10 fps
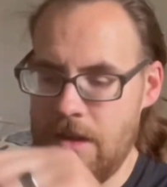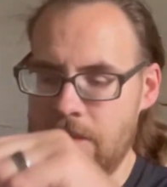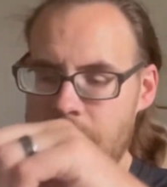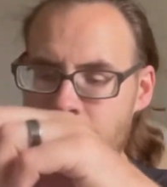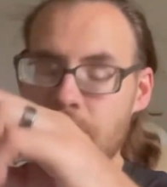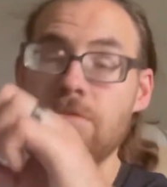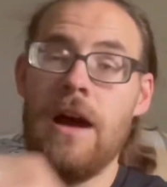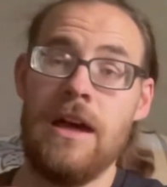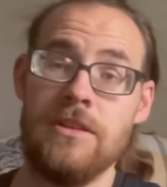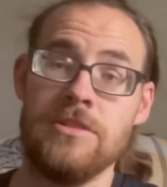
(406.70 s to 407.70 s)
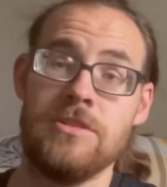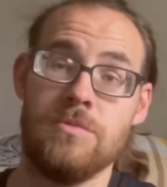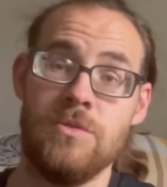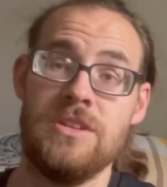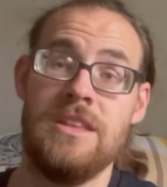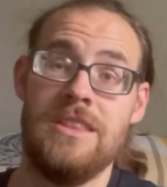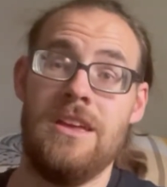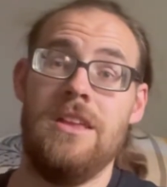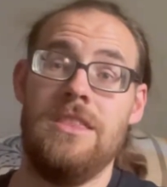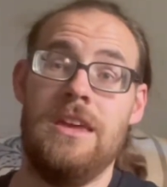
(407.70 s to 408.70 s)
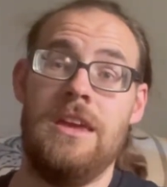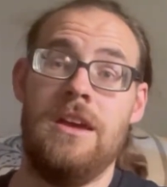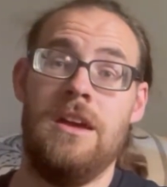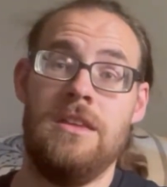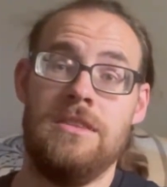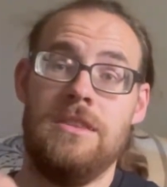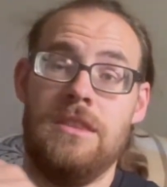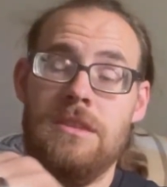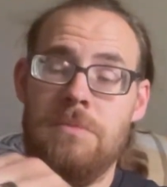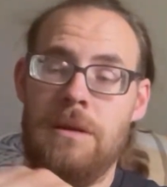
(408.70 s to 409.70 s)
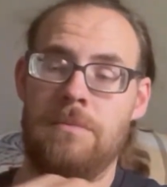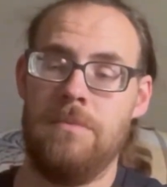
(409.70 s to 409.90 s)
This is what else was in the uh, the big